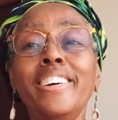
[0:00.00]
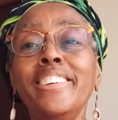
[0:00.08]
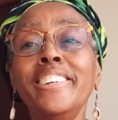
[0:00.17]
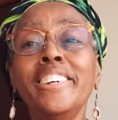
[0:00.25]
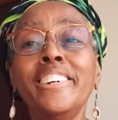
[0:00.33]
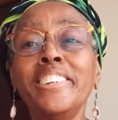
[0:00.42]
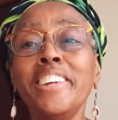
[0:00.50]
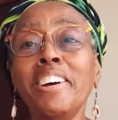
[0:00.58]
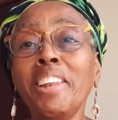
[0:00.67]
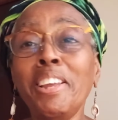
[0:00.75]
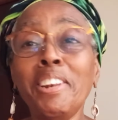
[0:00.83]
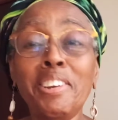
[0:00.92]
Yeah,
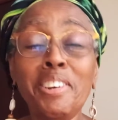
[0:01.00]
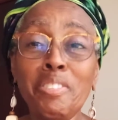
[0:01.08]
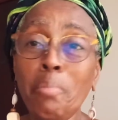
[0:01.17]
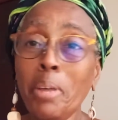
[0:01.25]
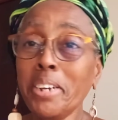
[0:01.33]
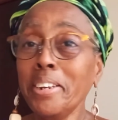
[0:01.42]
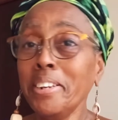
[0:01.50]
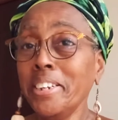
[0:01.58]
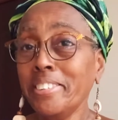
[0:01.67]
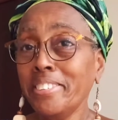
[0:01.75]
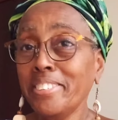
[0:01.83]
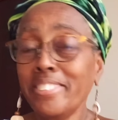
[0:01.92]
y'all, I love my
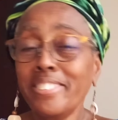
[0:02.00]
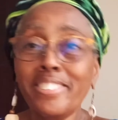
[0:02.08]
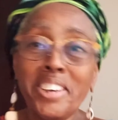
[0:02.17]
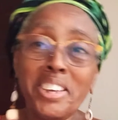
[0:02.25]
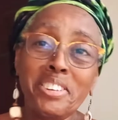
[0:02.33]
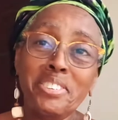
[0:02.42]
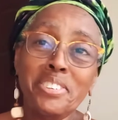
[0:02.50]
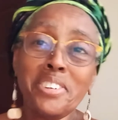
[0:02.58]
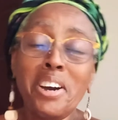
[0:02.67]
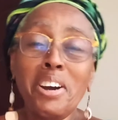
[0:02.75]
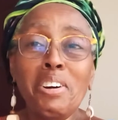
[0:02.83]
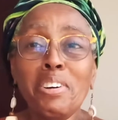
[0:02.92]
collection. So I took
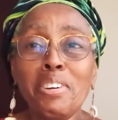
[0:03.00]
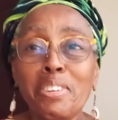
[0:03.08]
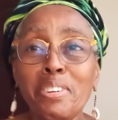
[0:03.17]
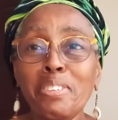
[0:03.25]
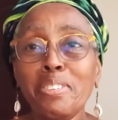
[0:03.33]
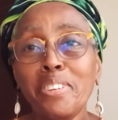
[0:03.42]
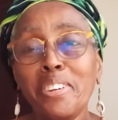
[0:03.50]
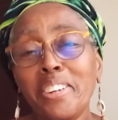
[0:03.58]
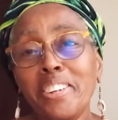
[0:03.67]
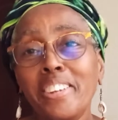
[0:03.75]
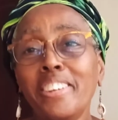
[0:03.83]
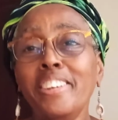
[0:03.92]
all her
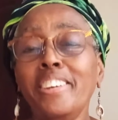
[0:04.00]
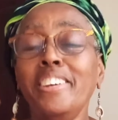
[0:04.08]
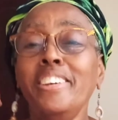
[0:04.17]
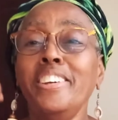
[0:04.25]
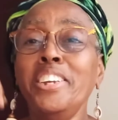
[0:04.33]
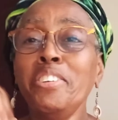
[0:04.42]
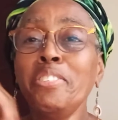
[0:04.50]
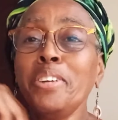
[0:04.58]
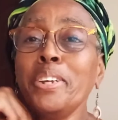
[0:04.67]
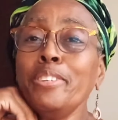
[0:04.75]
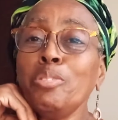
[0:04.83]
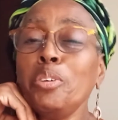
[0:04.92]

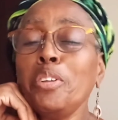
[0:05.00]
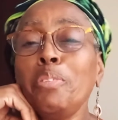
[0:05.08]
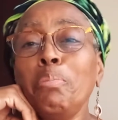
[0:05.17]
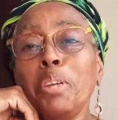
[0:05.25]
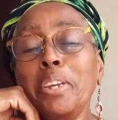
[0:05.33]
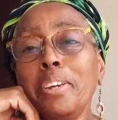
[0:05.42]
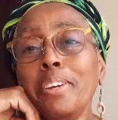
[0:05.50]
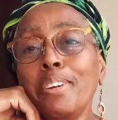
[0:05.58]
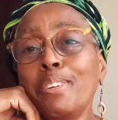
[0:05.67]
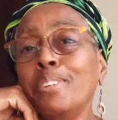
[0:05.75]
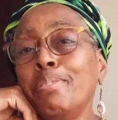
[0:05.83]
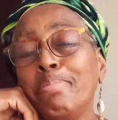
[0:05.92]
earrings with me here,
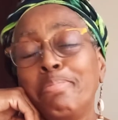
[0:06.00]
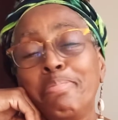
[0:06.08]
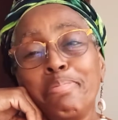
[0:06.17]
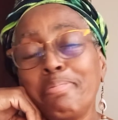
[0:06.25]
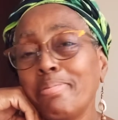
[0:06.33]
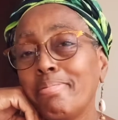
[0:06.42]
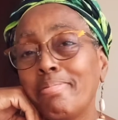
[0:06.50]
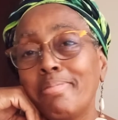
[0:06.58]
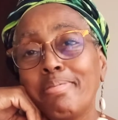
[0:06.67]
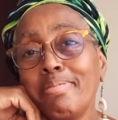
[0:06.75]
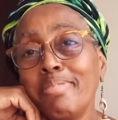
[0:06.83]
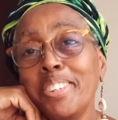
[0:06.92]

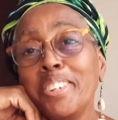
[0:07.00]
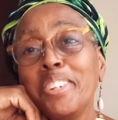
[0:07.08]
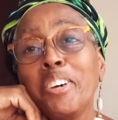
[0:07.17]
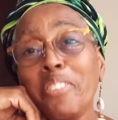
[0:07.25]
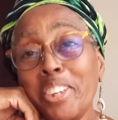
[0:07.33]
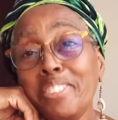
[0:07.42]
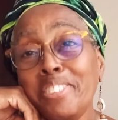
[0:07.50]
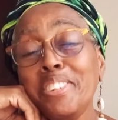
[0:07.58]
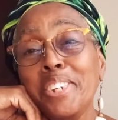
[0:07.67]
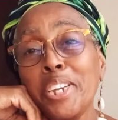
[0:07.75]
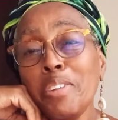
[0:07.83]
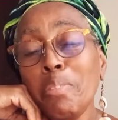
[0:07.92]
you know, that she
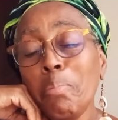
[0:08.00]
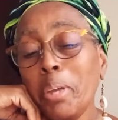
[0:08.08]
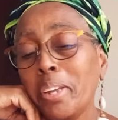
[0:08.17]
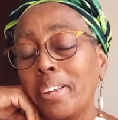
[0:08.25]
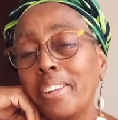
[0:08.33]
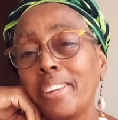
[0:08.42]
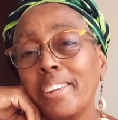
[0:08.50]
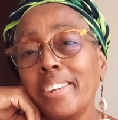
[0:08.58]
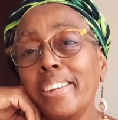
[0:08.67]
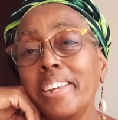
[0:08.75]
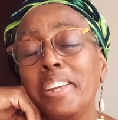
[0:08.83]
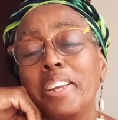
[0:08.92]
gave me.
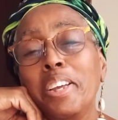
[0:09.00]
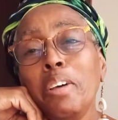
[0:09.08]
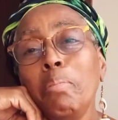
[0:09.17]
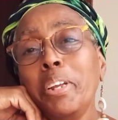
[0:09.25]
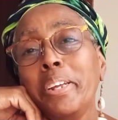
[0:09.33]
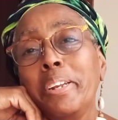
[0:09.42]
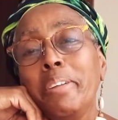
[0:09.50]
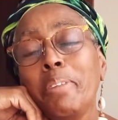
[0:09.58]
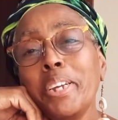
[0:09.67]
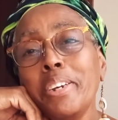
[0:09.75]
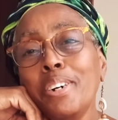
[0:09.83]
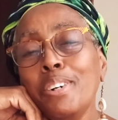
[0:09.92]
But
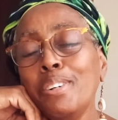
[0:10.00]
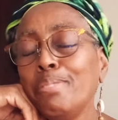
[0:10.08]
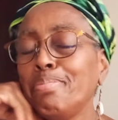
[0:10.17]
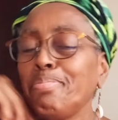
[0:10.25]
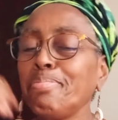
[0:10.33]
anyway, y'all,